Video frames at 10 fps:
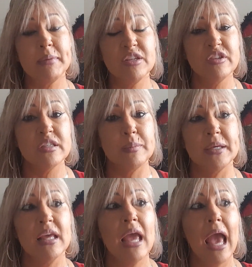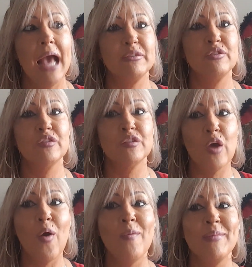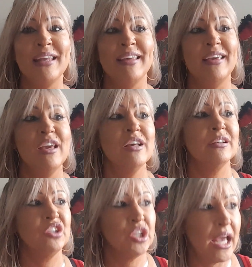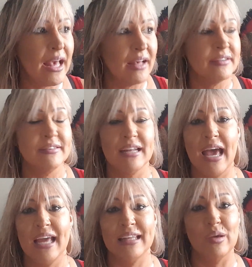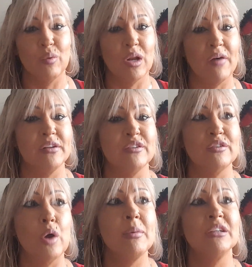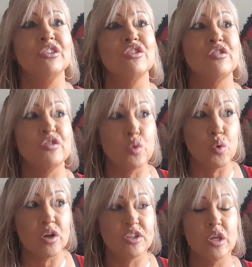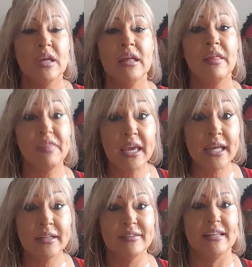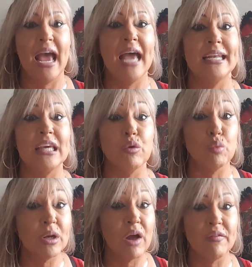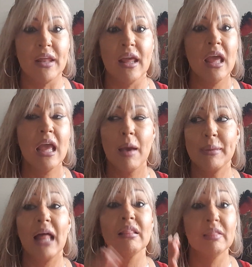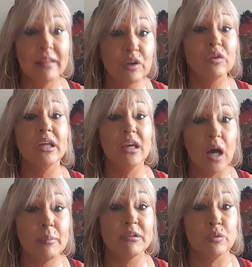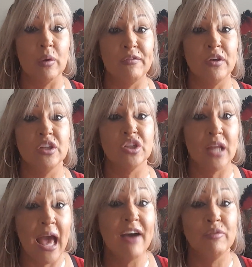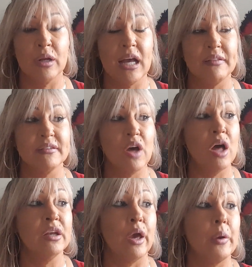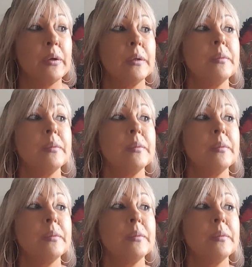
It's just big. I had so many chests that I had to get rid of and so much storage things that I had to get rid of that, I literally cut my square footage in half when I got this condo.